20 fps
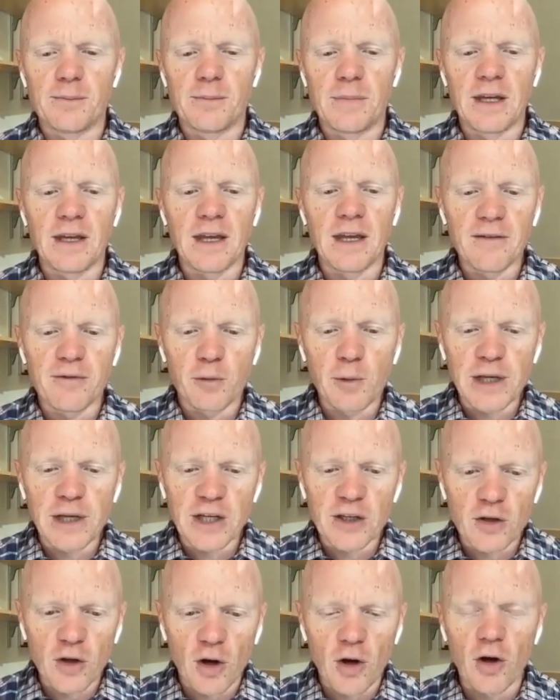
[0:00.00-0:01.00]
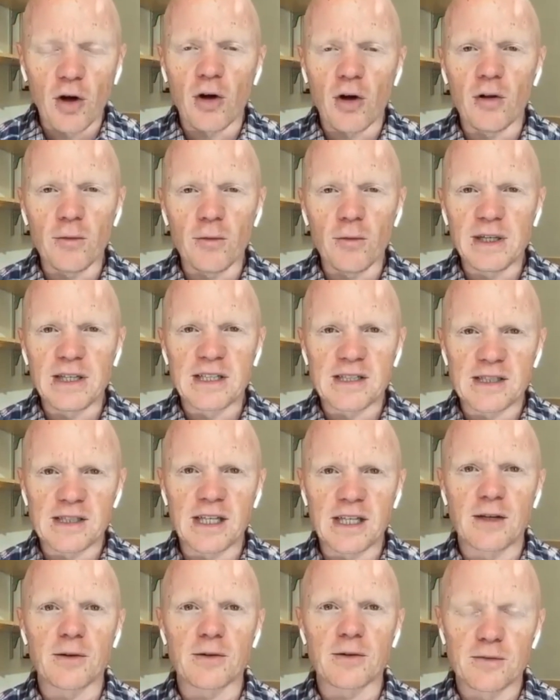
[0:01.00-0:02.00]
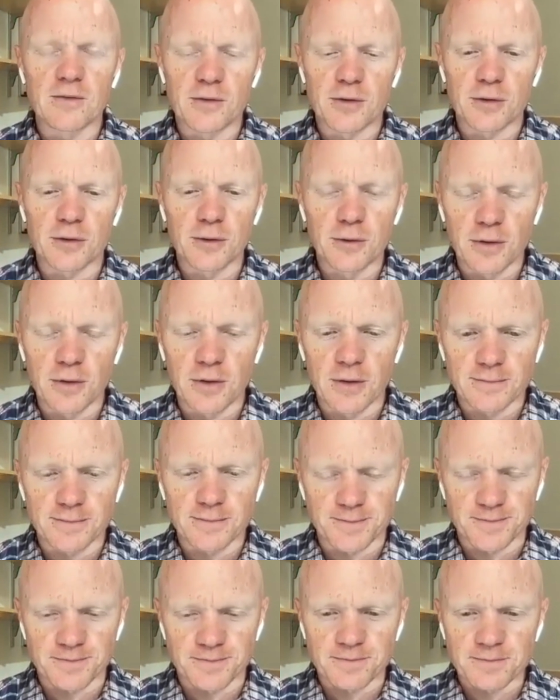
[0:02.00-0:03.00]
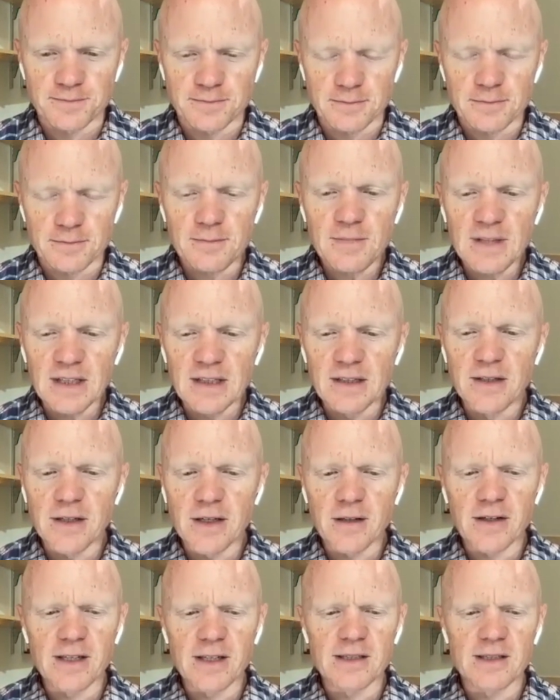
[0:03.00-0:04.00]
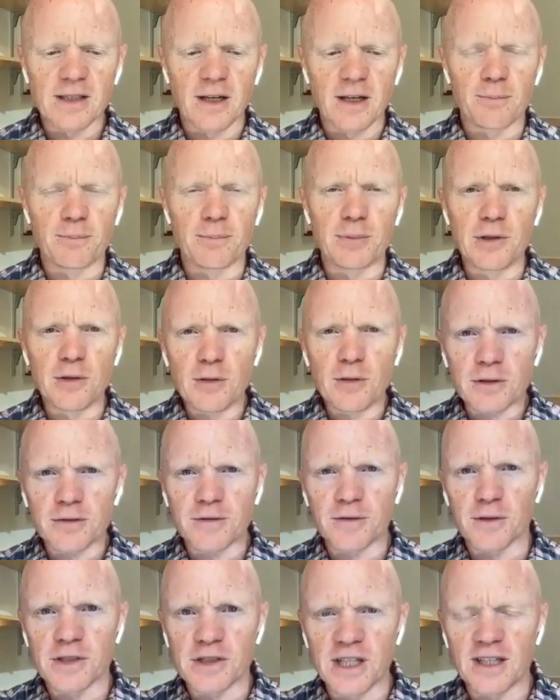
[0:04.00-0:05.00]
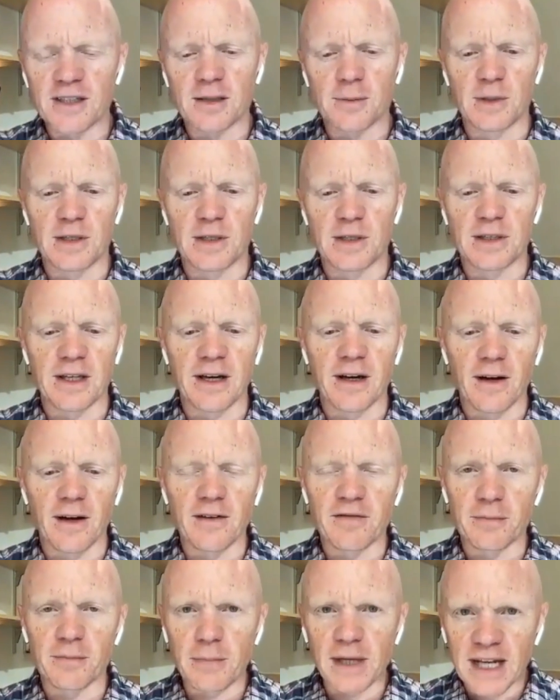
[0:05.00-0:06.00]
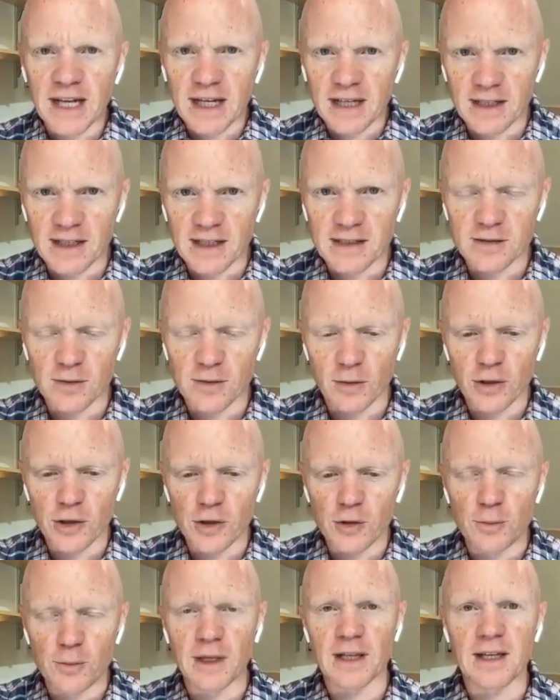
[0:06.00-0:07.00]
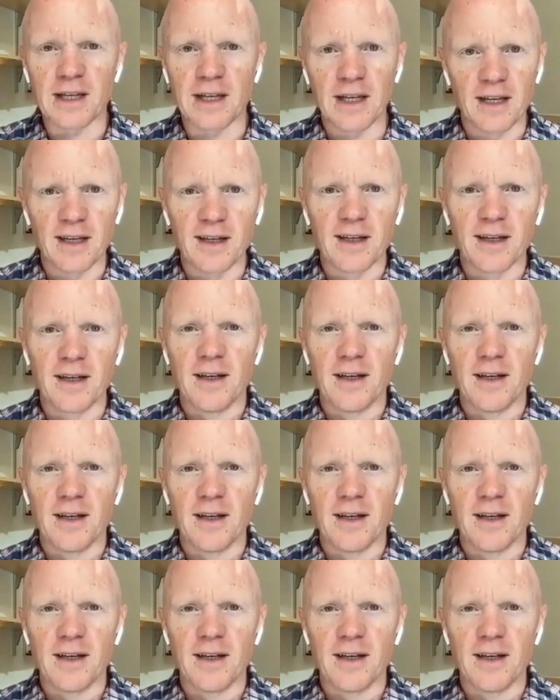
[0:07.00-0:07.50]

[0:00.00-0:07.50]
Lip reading: If we could all be seekers of truth, there is a beautiful sentiment there of meekness or humility.